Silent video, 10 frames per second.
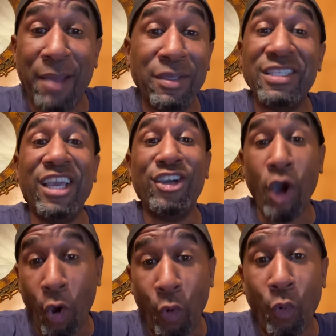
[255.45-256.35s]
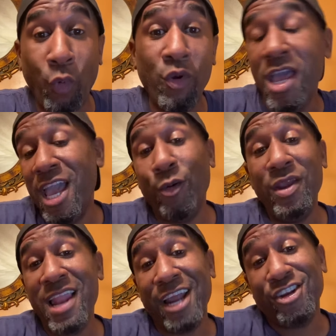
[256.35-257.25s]
It's getting cold, and we
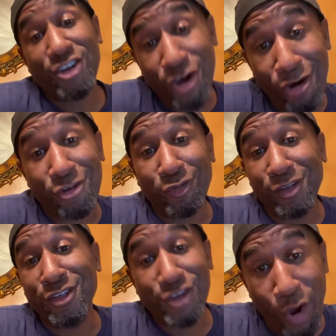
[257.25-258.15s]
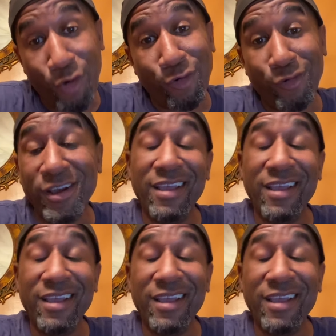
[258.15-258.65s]
like to cuddle in the cold.